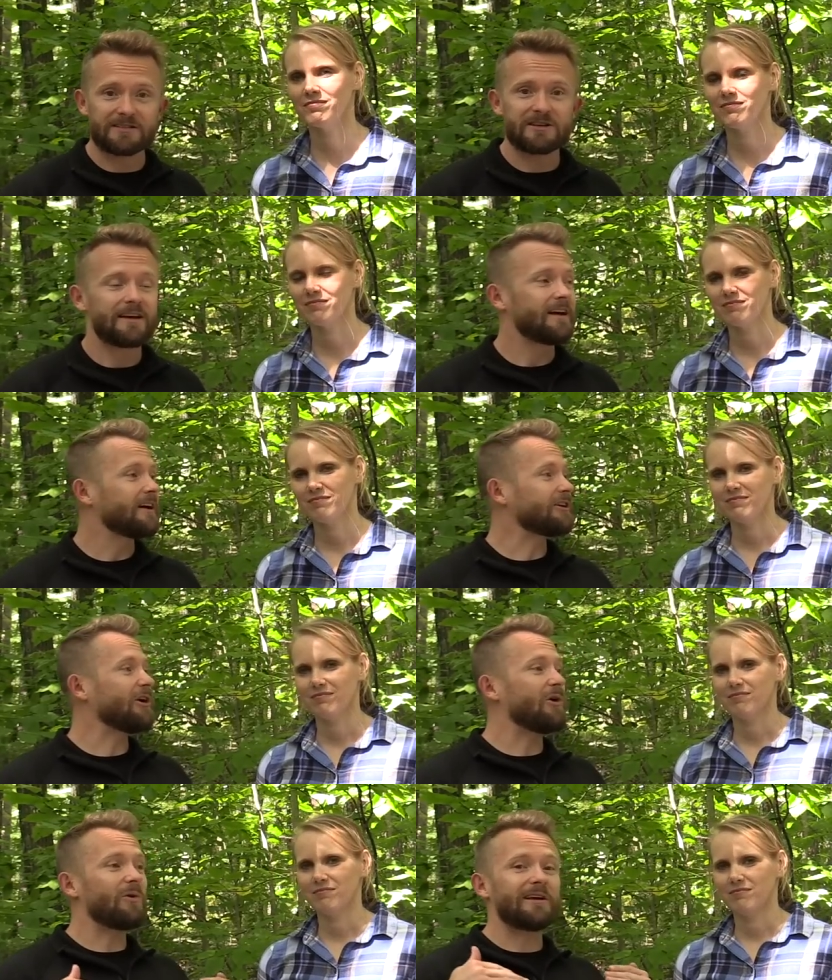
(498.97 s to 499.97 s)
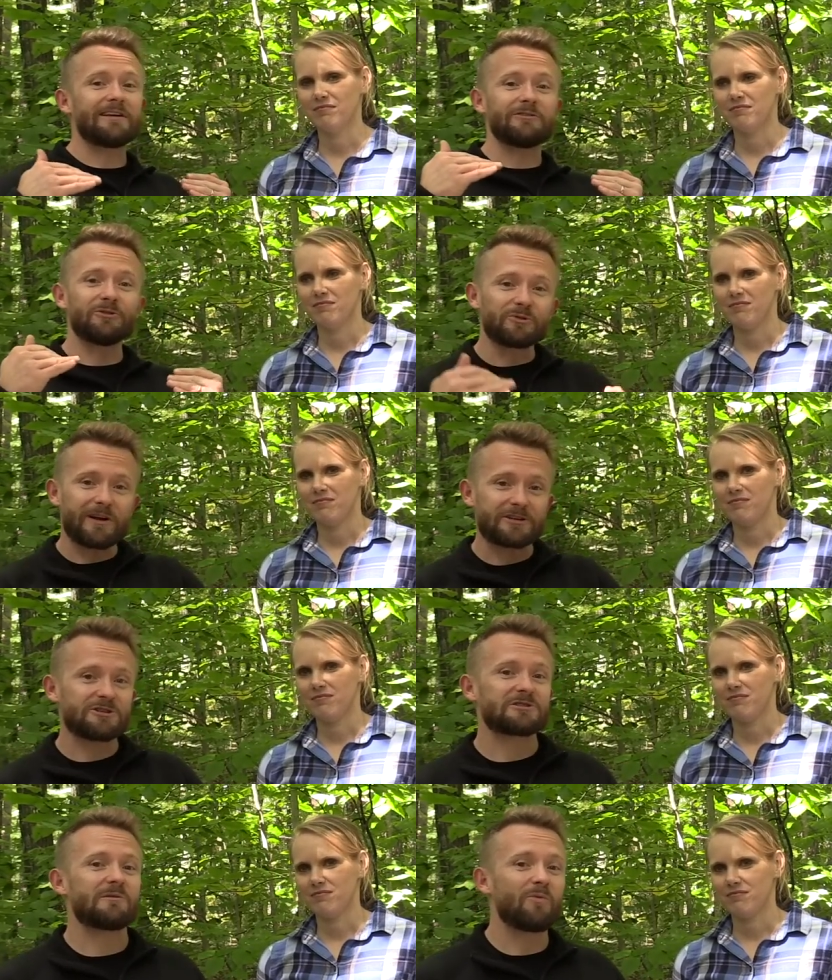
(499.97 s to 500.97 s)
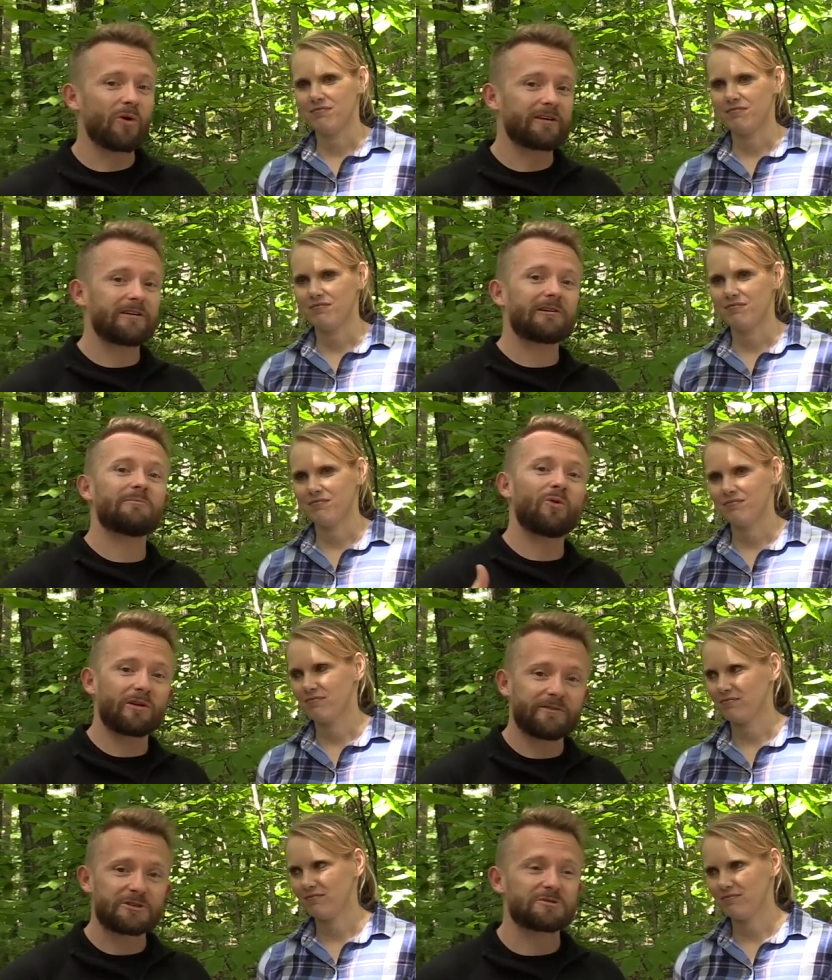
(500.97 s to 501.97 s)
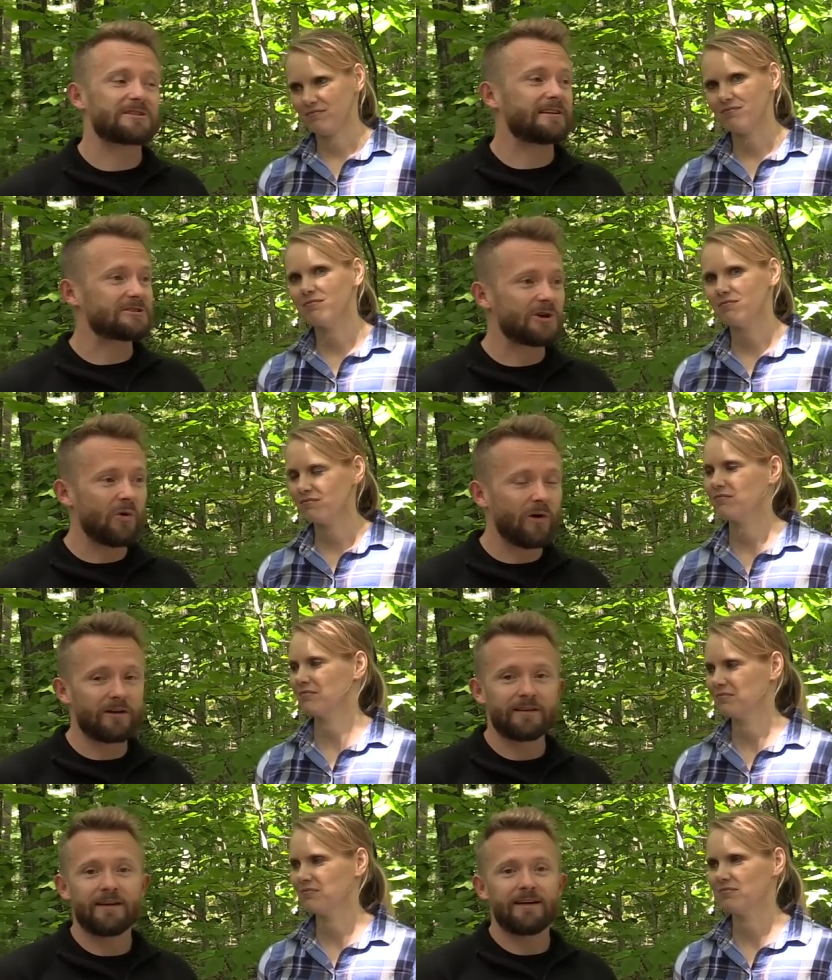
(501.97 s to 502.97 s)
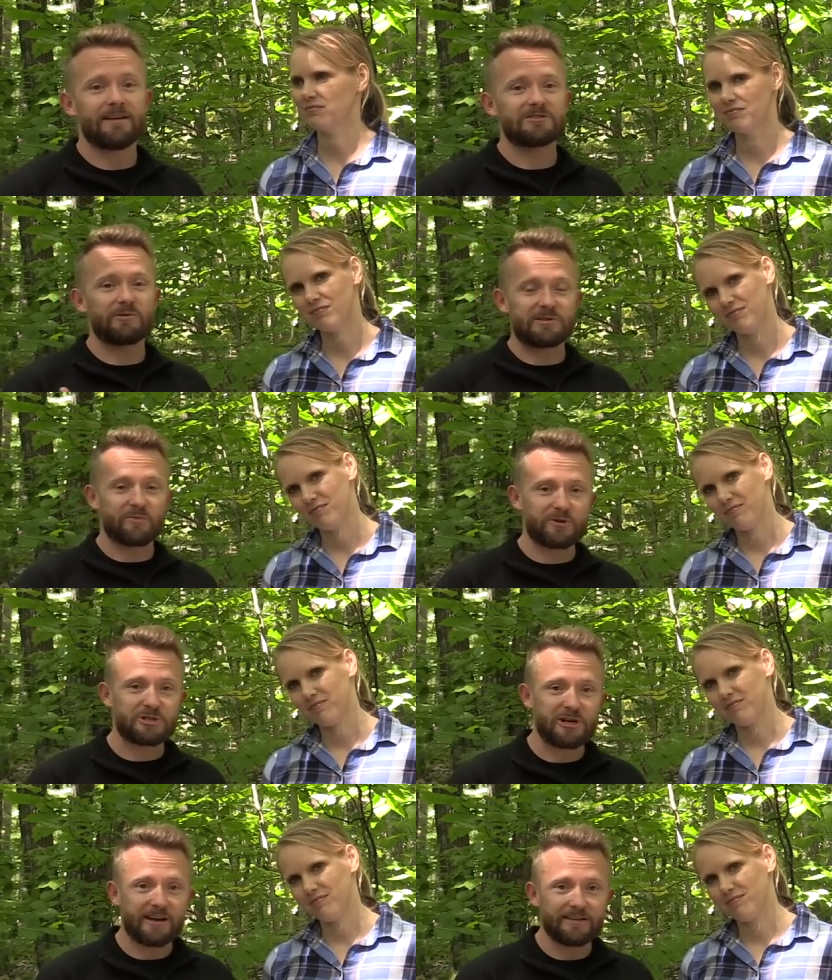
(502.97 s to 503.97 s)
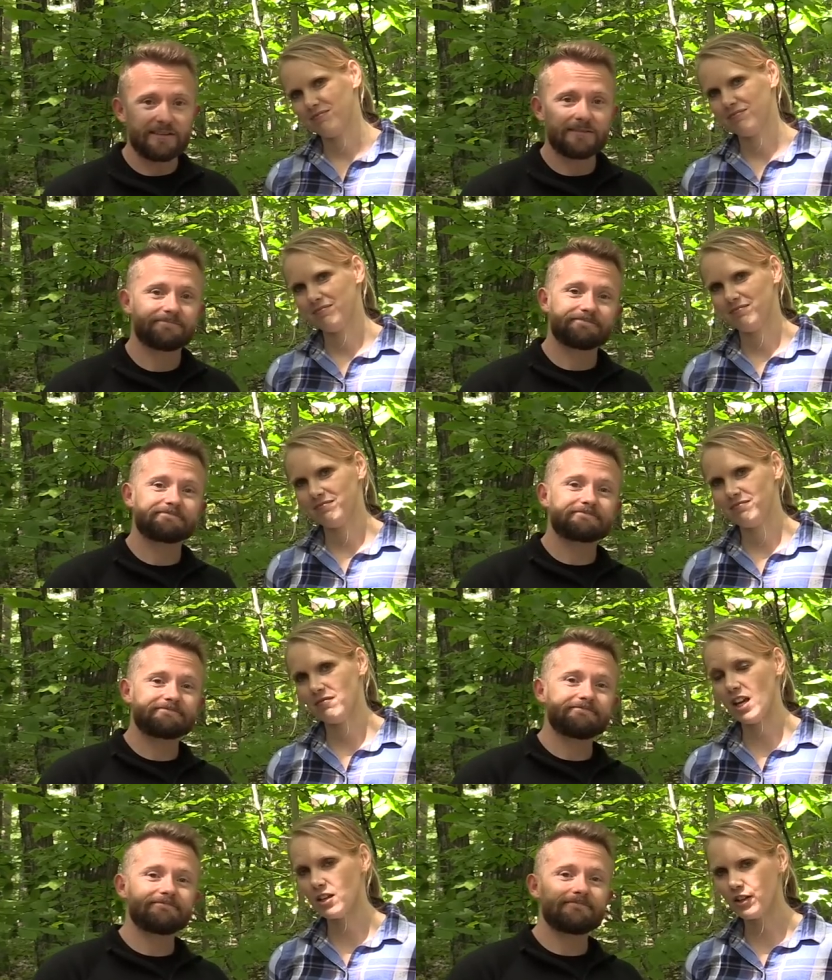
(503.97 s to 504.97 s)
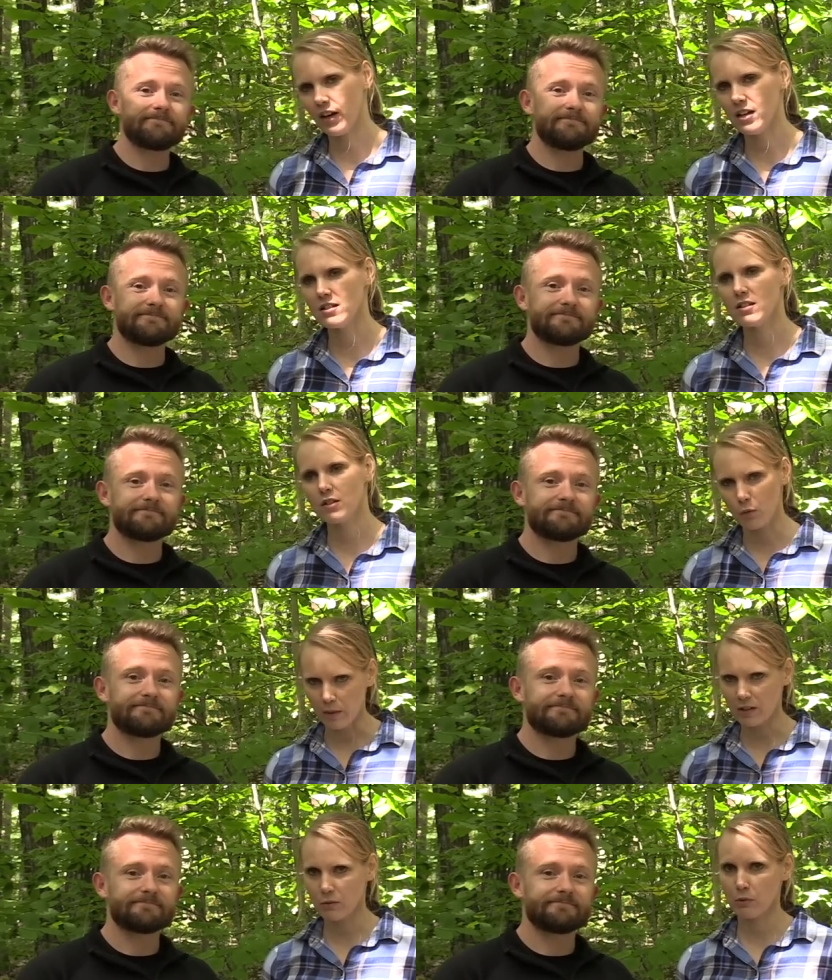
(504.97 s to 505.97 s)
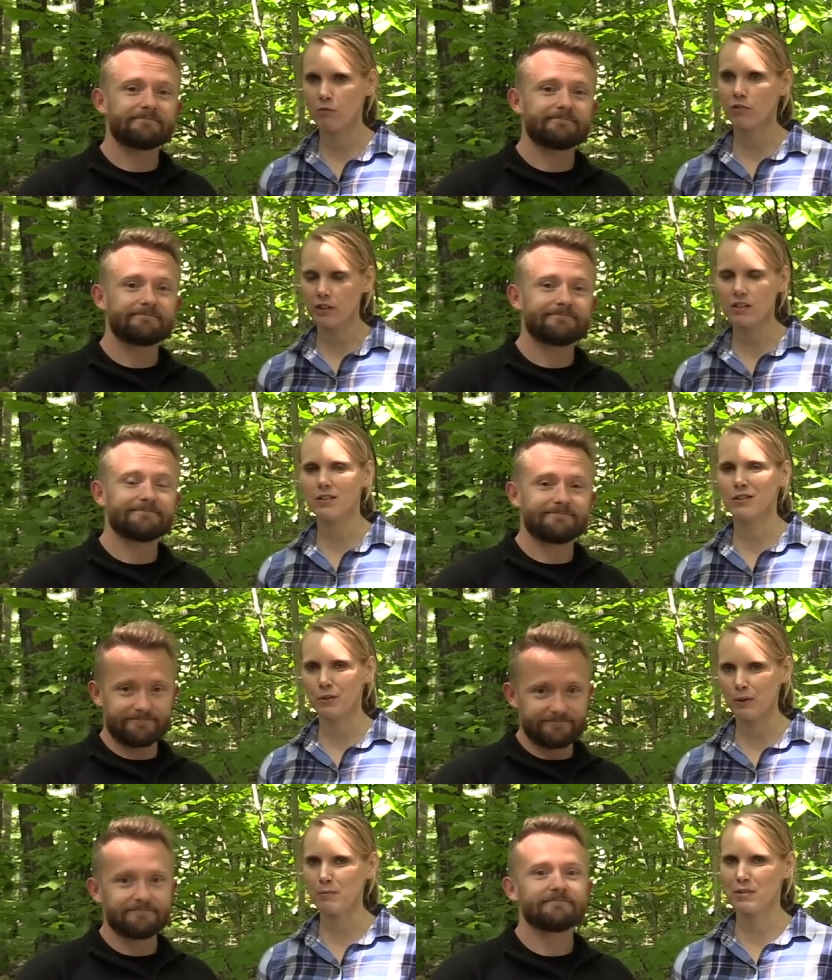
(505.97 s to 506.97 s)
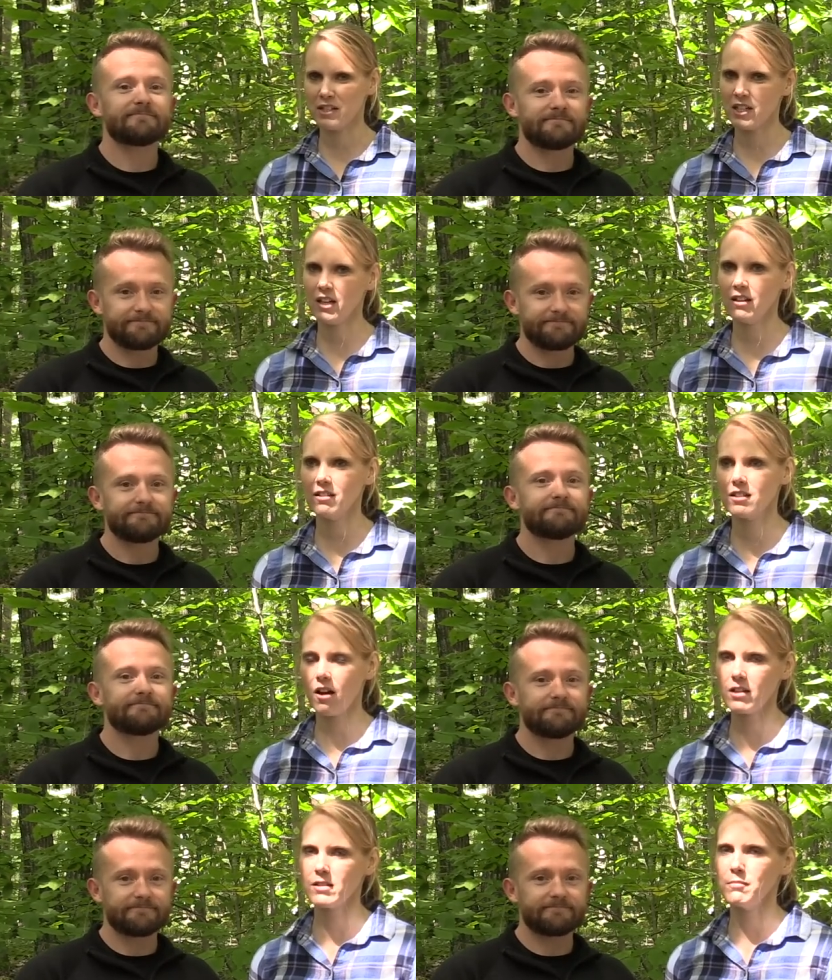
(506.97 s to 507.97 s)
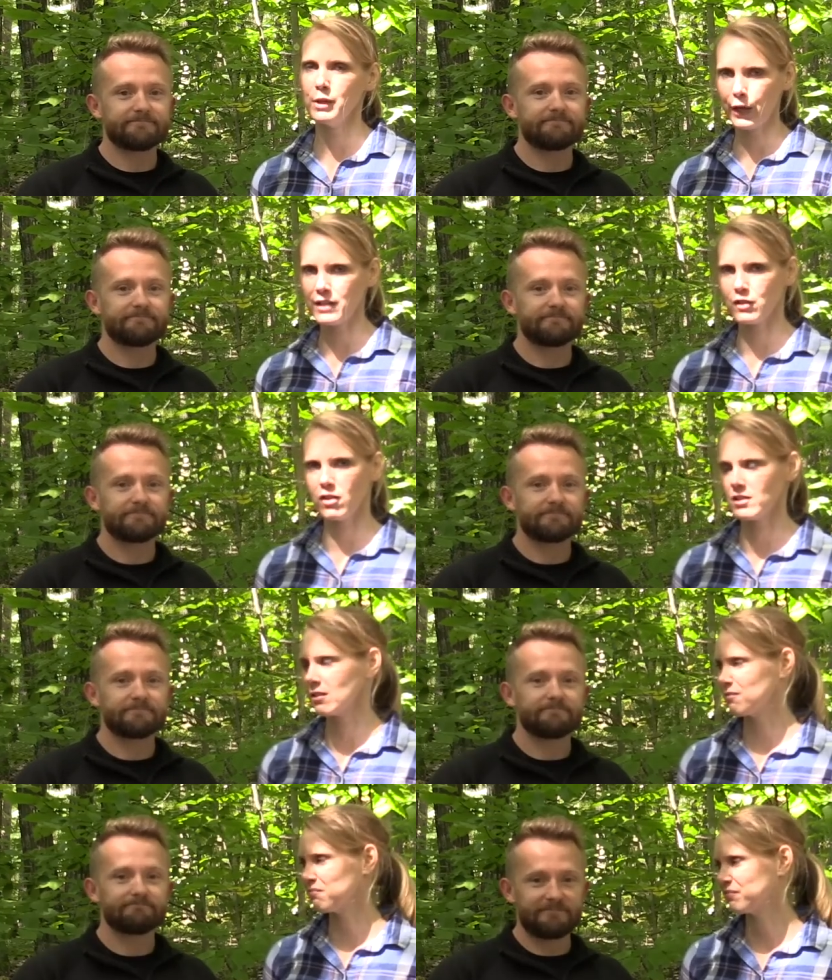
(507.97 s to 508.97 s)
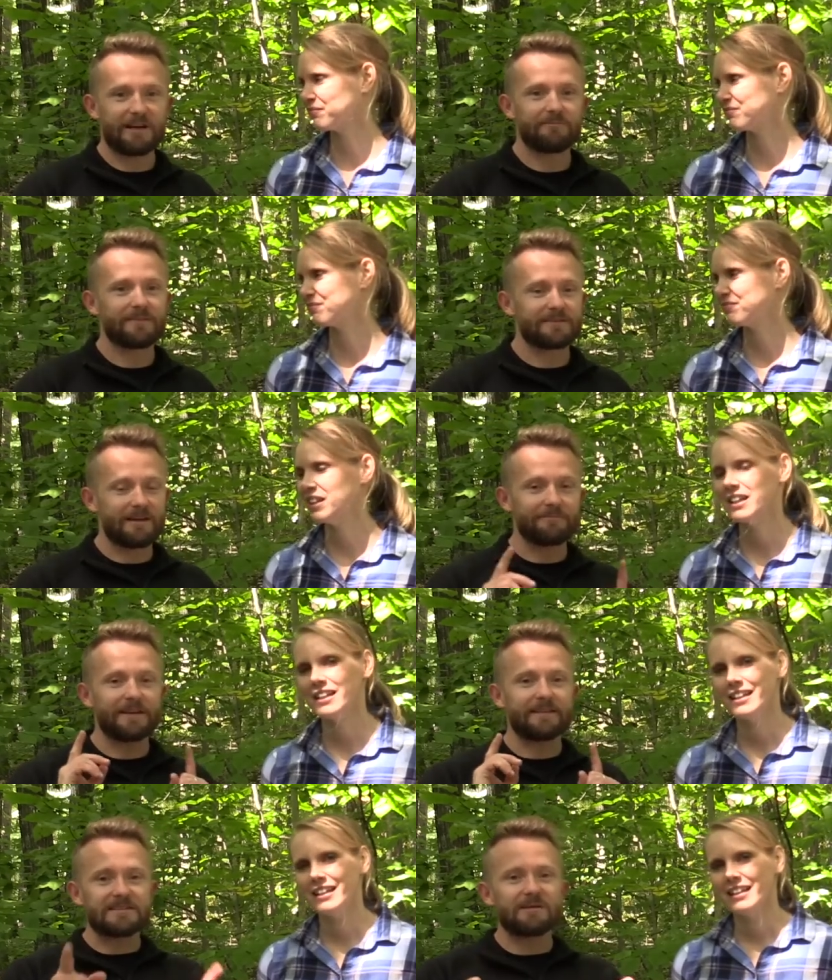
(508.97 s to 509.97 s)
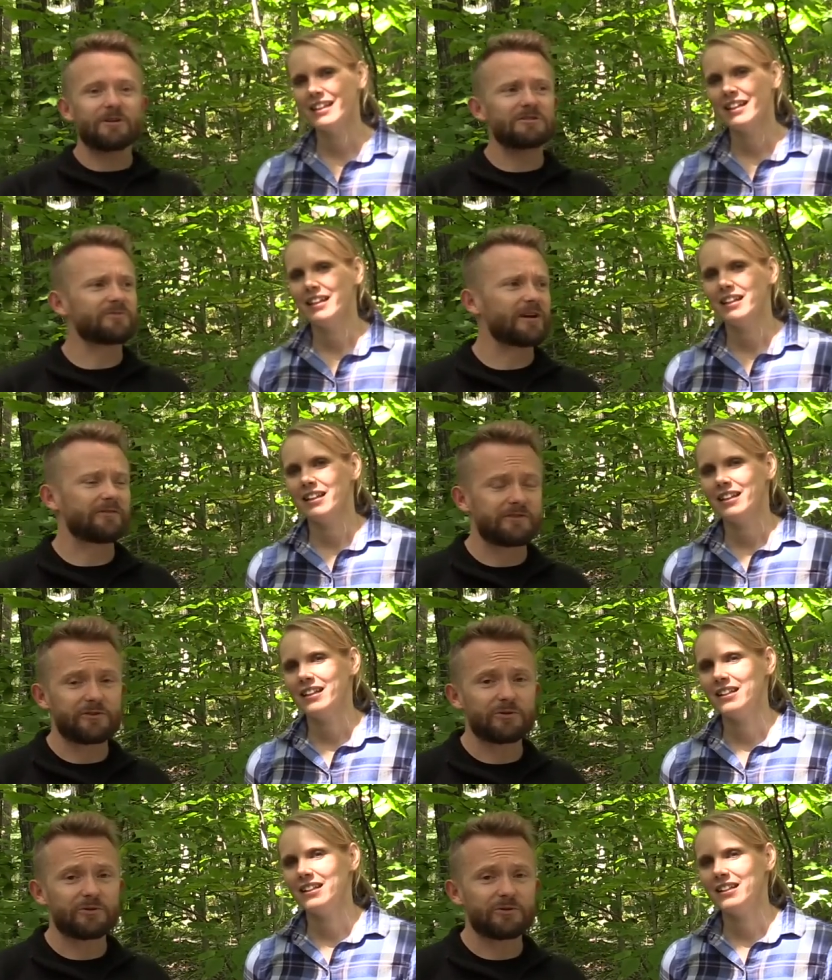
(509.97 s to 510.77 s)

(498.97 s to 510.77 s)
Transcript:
Speaker 1: us go in new directions, more gear, more adventures, and so on. It's always appreciated.
Speaker 2: Thank you guys so much. We really do appreciate it. It's awesome. You guys are awesome.
Speaker 1: Yep, yep. And the same goes for every